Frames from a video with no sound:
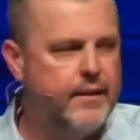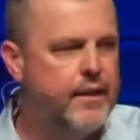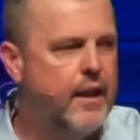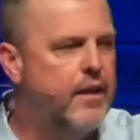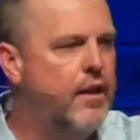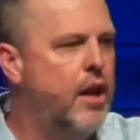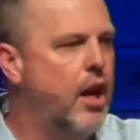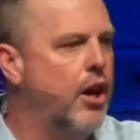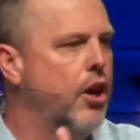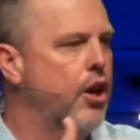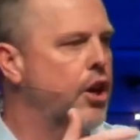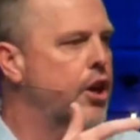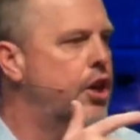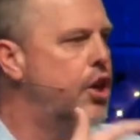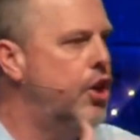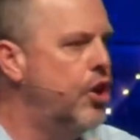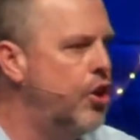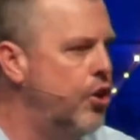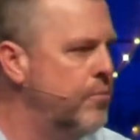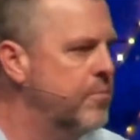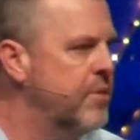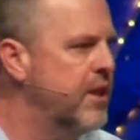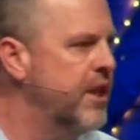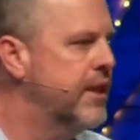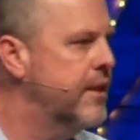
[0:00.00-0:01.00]
that there are
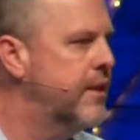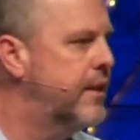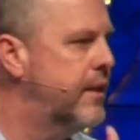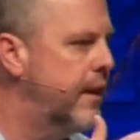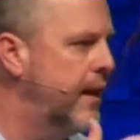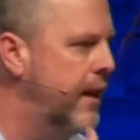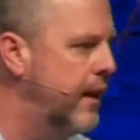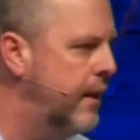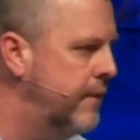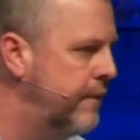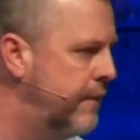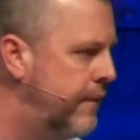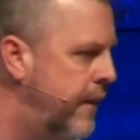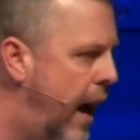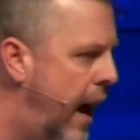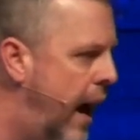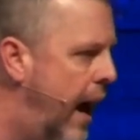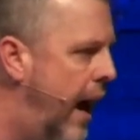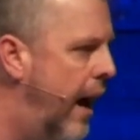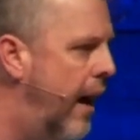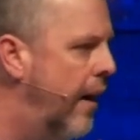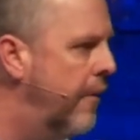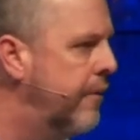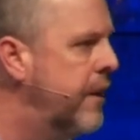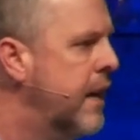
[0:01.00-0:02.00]
humans
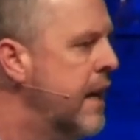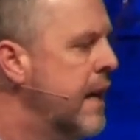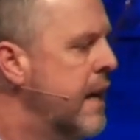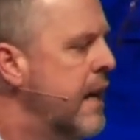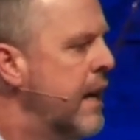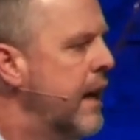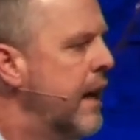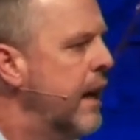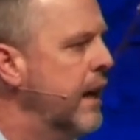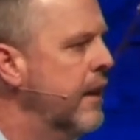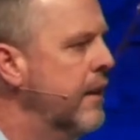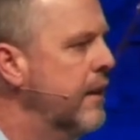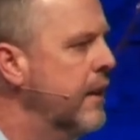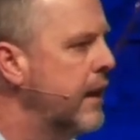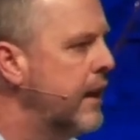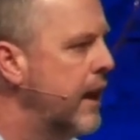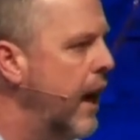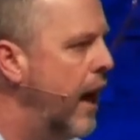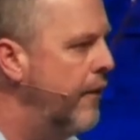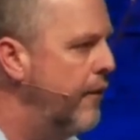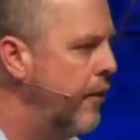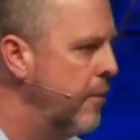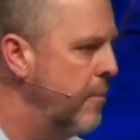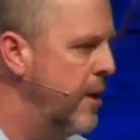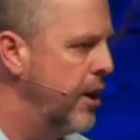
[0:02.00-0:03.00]
involved in the
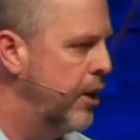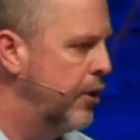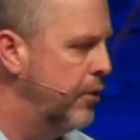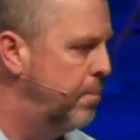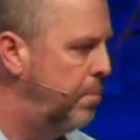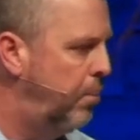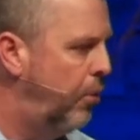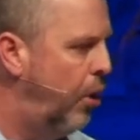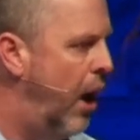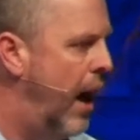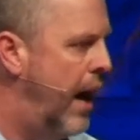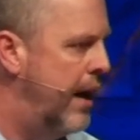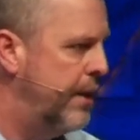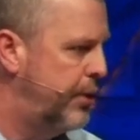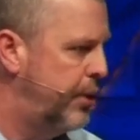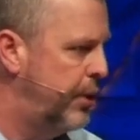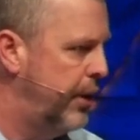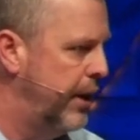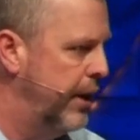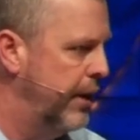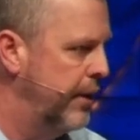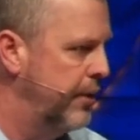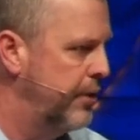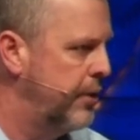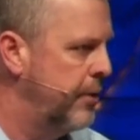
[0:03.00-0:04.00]
governmental
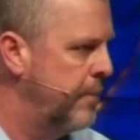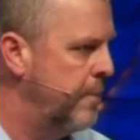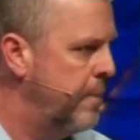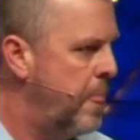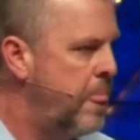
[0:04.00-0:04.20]
process.